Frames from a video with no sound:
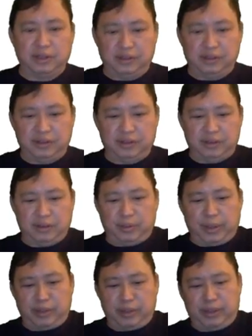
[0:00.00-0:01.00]
the
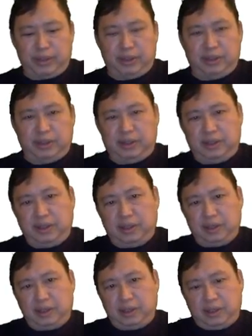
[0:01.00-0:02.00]
recommended
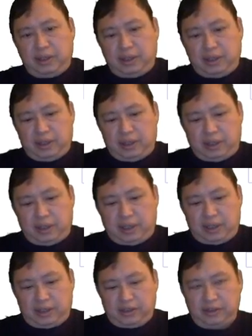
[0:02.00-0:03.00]

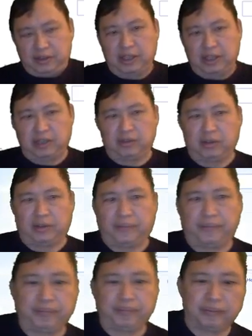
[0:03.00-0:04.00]
search engine,
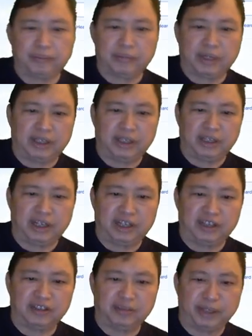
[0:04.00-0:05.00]
and then I'll
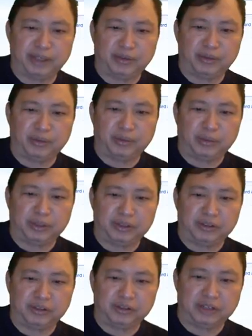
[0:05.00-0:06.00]
explain what the
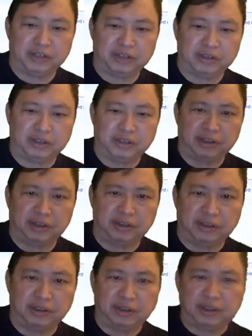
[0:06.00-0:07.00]
search engine does.
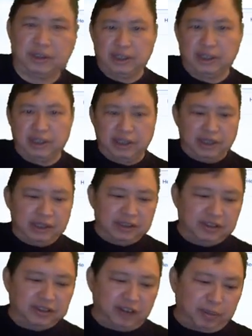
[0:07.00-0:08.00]

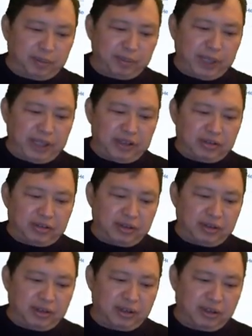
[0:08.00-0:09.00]
Start page.
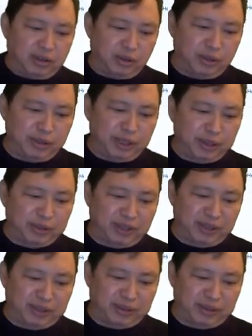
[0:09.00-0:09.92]
What do you mean no sound?